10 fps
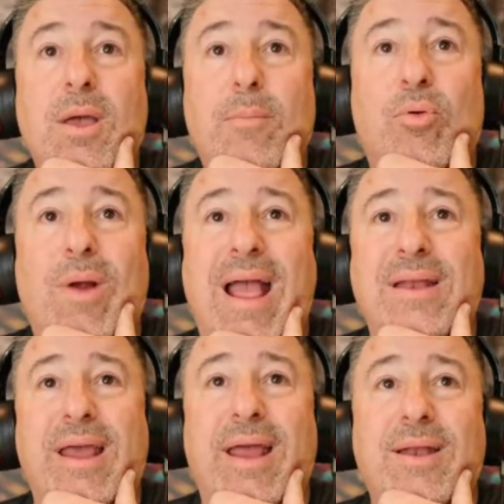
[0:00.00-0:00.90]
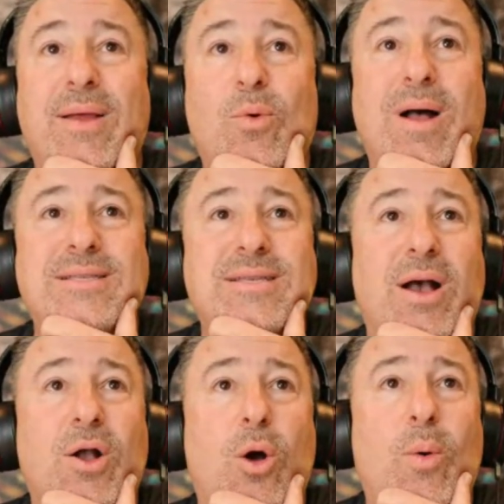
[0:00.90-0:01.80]
Brandon, what's
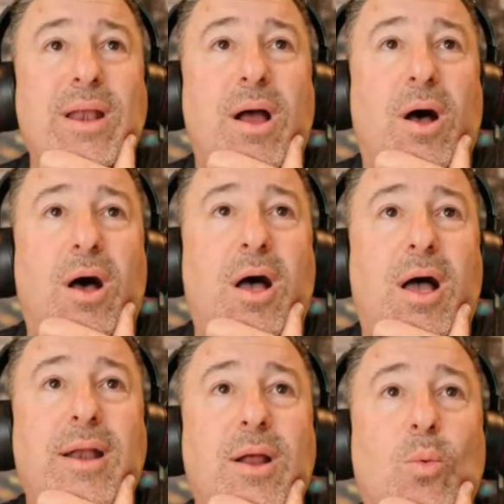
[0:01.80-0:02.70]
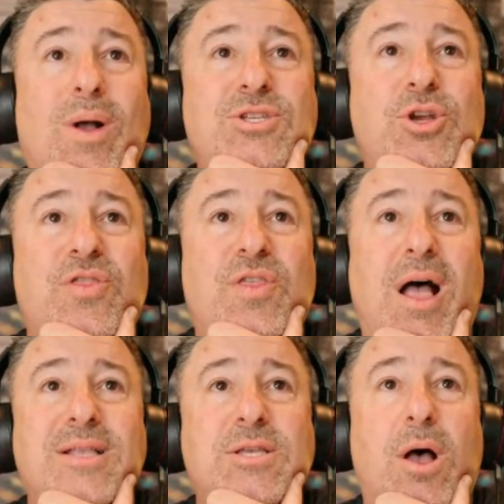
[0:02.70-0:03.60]
going on? What's your
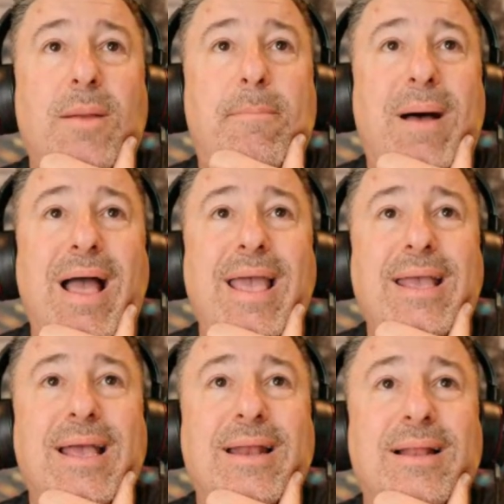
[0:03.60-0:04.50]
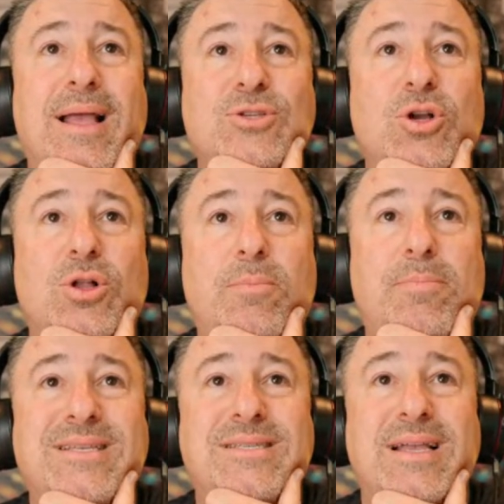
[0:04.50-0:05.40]
thoughts on buying an electrical
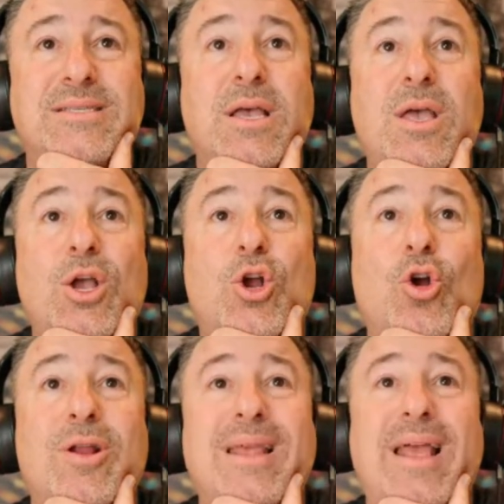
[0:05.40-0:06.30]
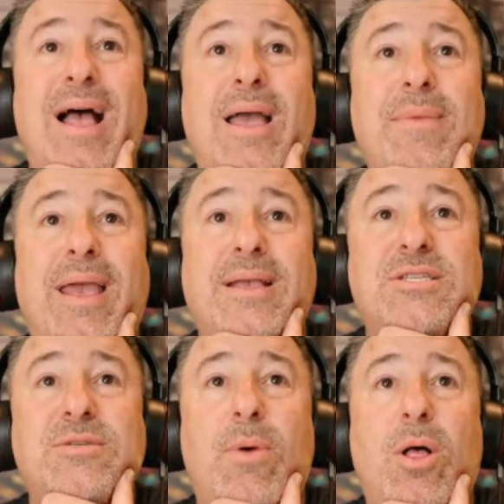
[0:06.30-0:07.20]
business? Currently, I'm a
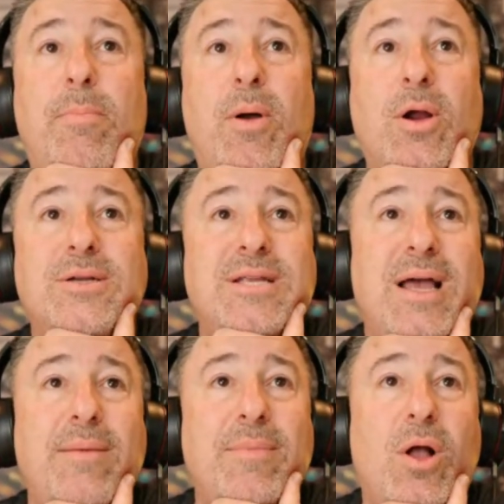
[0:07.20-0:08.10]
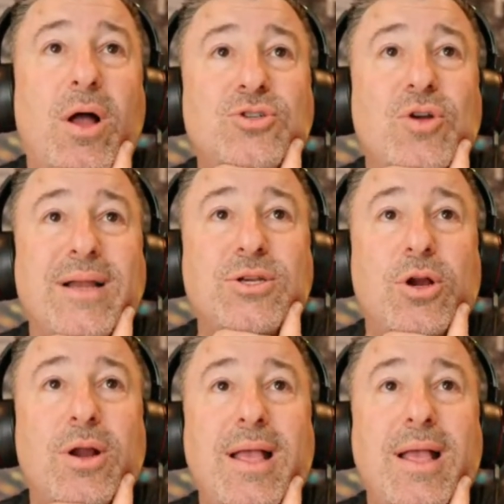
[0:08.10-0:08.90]
small part time contractor